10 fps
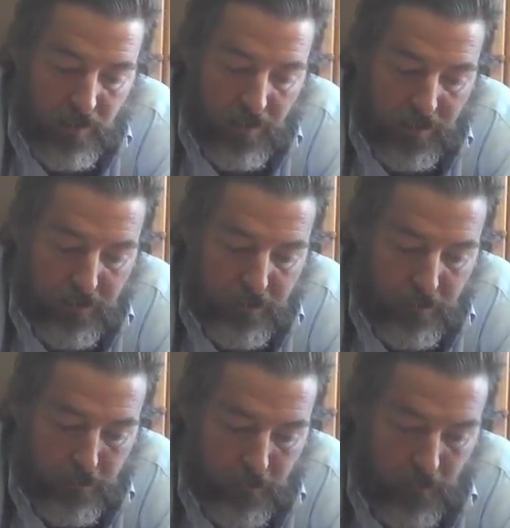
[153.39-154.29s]
and
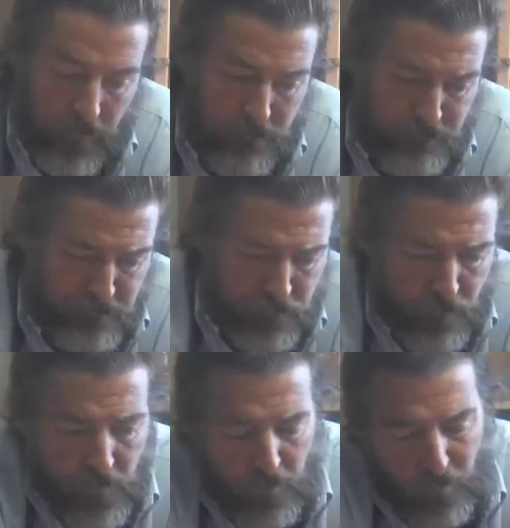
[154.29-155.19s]

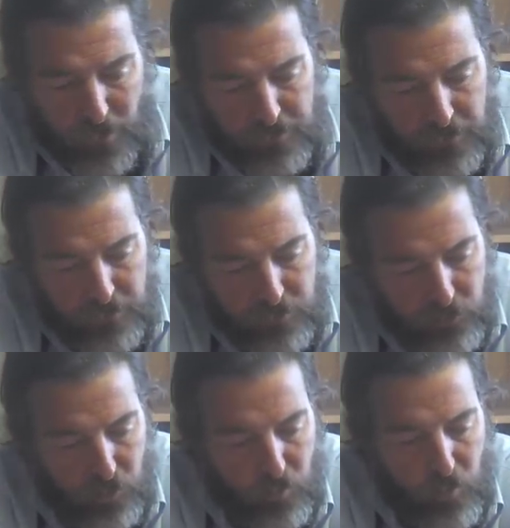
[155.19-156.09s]
well,
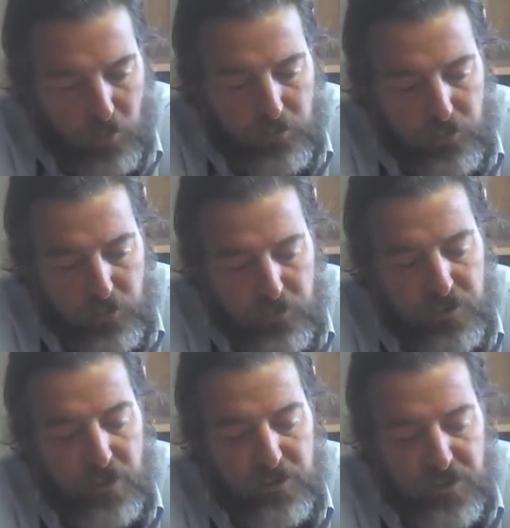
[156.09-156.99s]
the wood
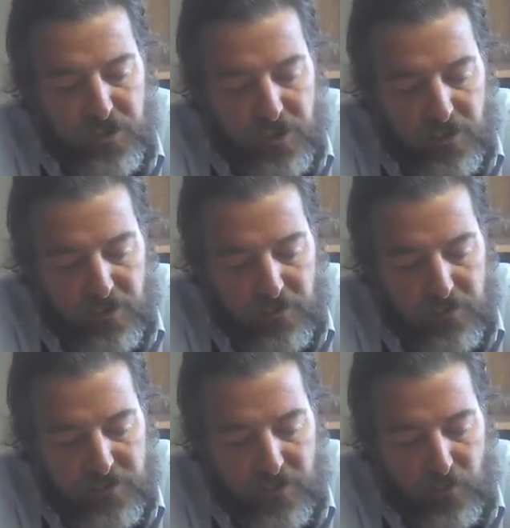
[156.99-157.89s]
usage in
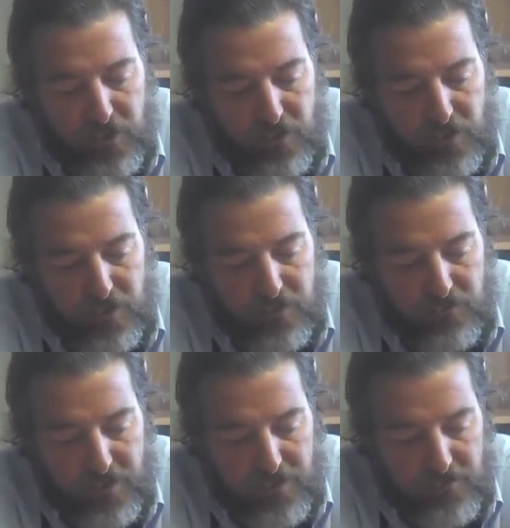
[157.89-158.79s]
San Guido is
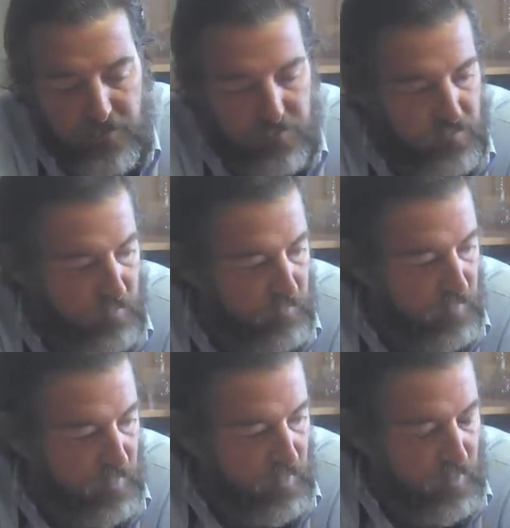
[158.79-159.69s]
very different from
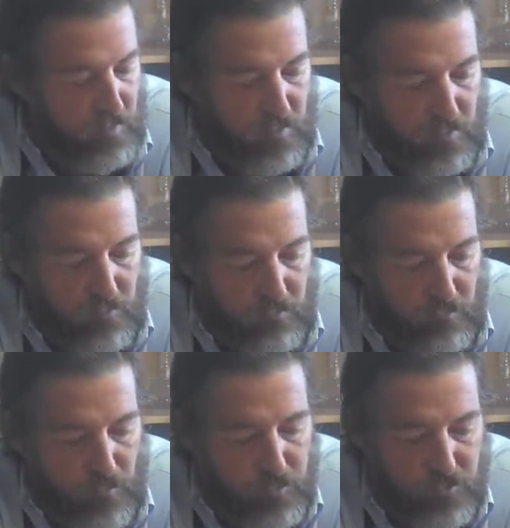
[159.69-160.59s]

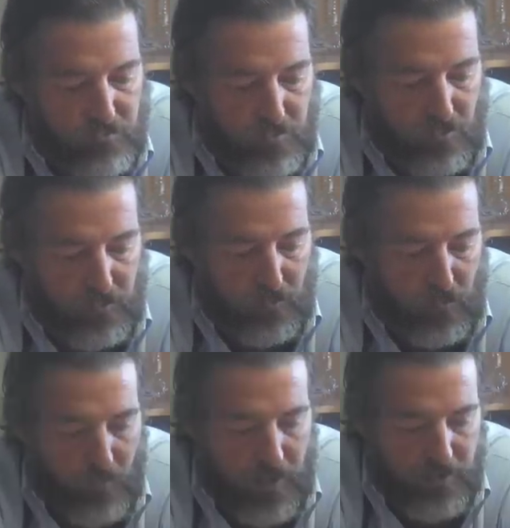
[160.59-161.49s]
most of the other
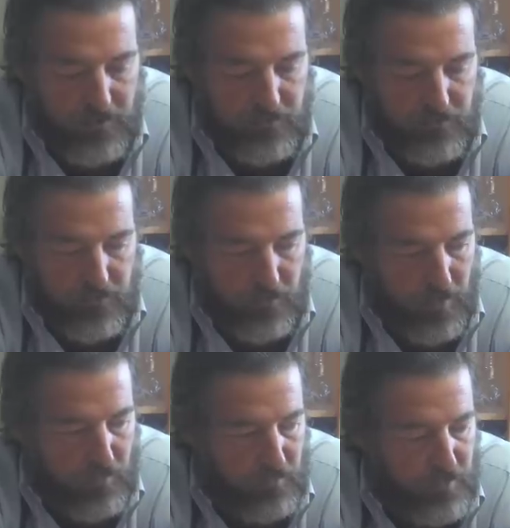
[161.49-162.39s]
wines from
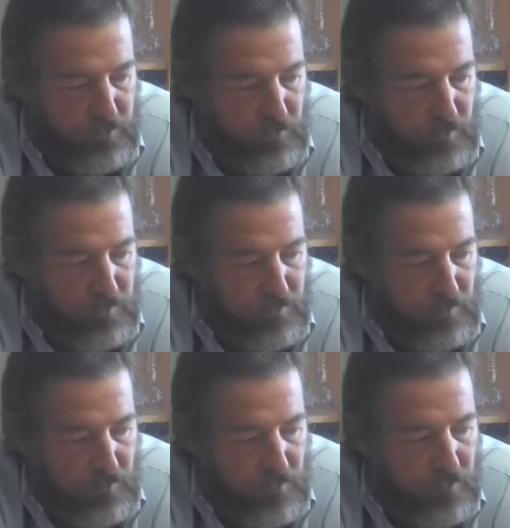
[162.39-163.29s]
our region.
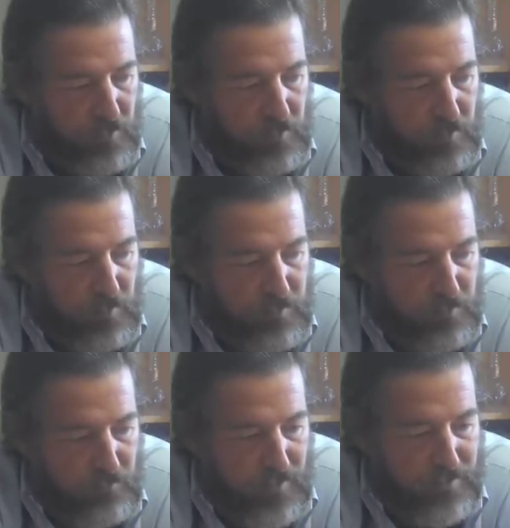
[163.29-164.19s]
It's
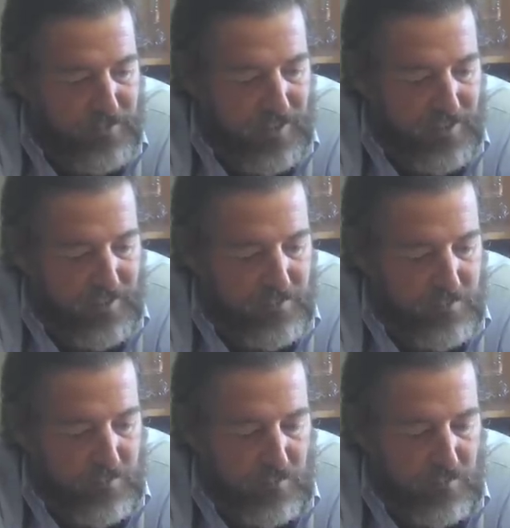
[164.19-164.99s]
a very delicate.